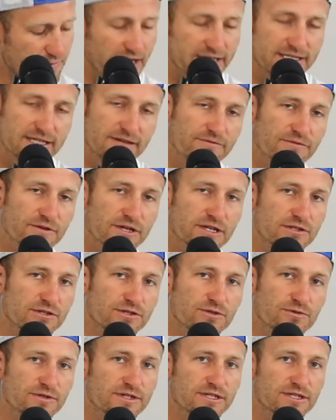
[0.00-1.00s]
Betsy Flint and
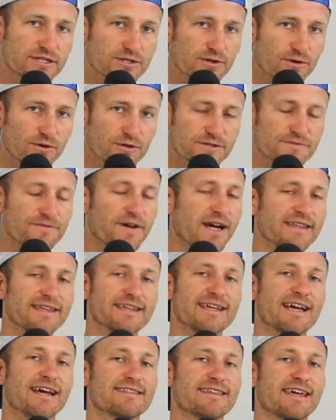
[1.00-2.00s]
Julia Scholes
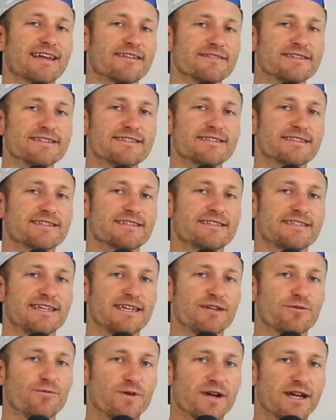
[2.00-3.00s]
finally got that Elite
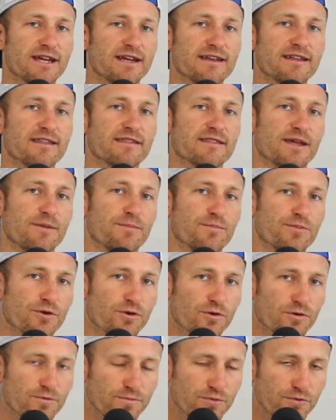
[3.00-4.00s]
16 win. They broke